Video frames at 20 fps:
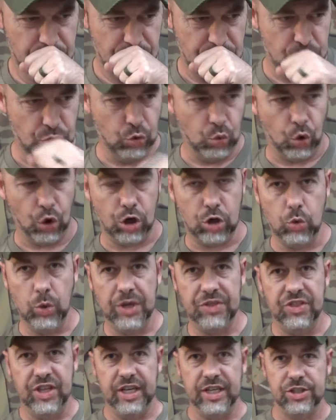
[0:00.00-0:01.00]
to work
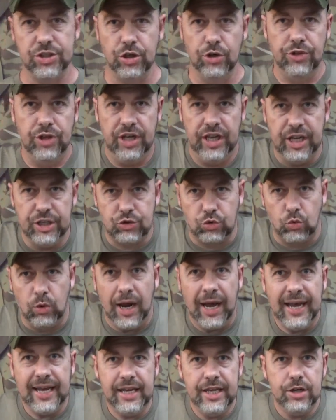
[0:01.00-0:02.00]
with this so that it's
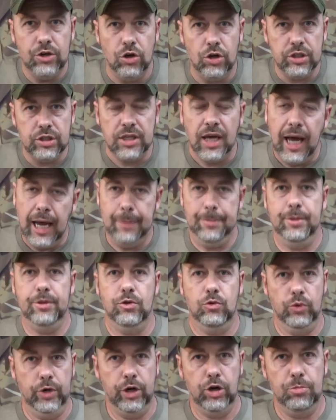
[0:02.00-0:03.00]
riding on top of
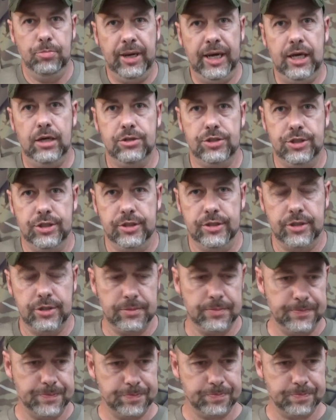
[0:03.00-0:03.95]
the rear pouches,